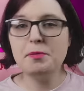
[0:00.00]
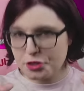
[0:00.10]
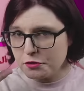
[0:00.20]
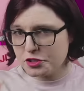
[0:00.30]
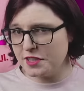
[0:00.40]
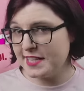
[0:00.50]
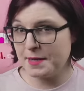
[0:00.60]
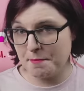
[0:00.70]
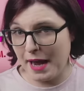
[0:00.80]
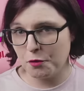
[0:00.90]
But don't just
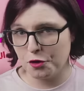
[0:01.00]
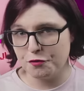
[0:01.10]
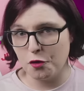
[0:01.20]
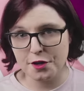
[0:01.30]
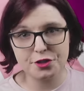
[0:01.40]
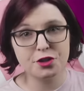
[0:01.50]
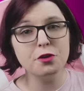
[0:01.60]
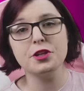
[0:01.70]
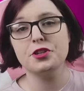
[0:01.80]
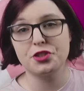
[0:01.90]
take my word for it.
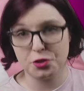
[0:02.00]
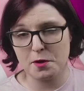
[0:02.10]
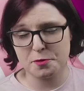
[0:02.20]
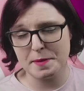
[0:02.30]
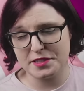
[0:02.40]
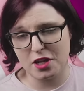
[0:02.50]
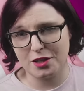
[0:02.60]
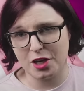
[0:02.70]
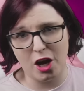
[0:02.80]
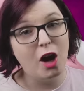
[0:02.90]
Go to
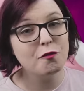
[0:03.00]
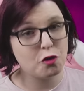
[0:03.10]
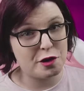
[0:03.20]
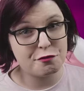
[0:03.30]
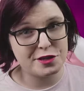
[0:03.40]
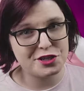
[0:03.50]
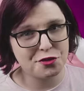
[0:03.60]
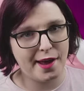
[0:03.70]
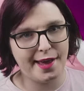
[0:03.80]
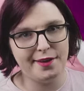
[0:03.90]
squarespace.com for a free
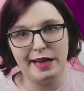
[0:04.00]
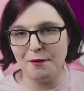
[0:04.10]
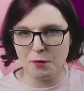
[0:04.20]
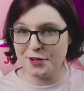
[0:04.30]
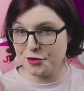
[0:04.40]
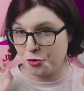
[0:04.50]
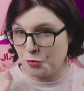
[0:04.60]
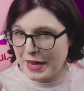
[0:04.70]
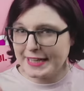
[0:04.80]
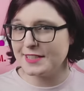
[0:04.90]
trial. And when you're
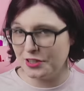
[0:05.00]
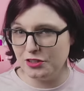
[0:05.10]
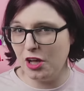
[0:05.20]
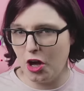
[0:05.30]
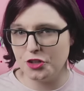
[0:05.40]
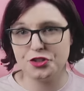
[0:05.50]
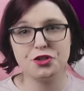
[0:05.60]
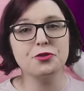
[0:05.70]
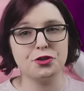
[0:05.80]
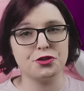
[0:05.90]
ready to launch,
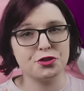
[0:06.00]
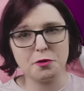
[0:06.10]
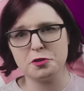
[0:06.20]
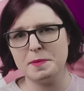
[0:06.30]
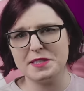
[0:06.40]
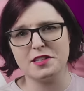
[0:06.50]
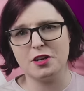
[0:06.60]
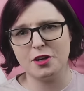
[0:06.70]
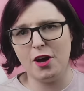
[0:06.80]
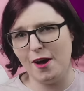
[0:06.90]
go to
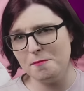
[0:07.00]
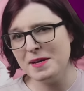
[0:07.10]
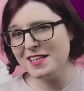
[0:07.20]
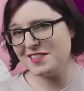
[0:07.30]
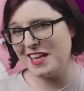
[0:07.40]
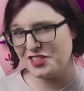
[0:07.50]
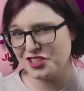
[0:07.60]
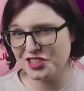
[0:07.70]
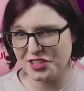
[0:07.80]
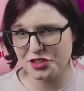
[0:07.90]

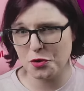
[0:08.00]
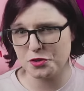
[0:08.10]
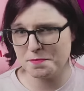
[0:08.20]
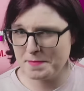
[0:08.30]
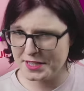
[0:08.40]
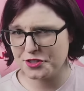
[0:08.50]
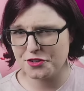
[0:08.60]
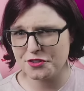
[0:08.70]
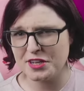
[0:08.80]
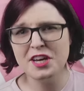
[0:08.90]

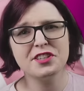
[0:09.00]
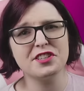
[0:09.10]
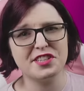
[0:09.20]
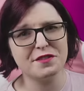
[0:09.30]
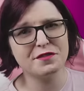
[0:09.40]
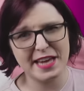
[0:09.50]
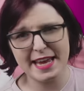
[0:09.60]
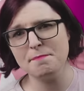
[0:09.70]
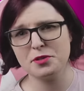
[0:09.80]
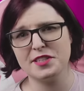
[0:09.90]
squarespace.com/discourseminiatures to save
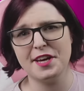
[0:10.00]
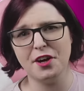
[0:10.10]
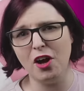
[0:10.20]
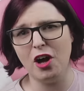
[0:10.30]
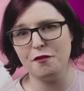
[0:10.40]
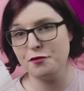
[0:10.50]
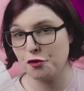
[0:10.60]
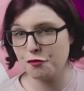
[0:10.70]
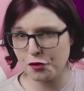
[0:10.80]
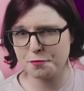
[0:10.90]
10% off
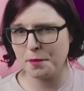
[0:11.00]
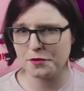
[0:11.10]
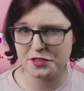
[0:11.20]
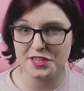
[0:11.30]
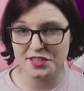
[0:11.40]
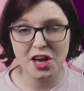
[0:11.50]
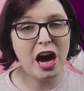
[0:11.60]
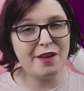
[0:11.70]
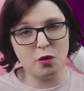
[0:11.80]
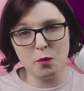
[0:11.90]
your first purchase
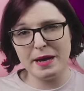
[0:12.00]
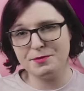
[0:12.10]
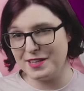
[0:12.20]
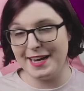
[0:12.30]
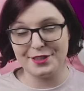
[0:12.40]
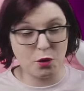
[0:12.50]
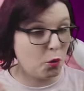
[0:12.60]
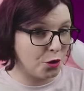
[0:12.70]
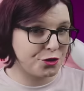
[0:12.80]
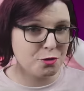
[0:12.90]
of a website
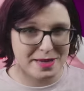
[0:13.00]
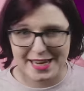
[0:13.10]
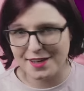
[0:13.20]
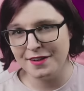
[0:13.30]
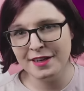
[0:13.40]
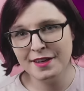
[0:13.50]
or domain.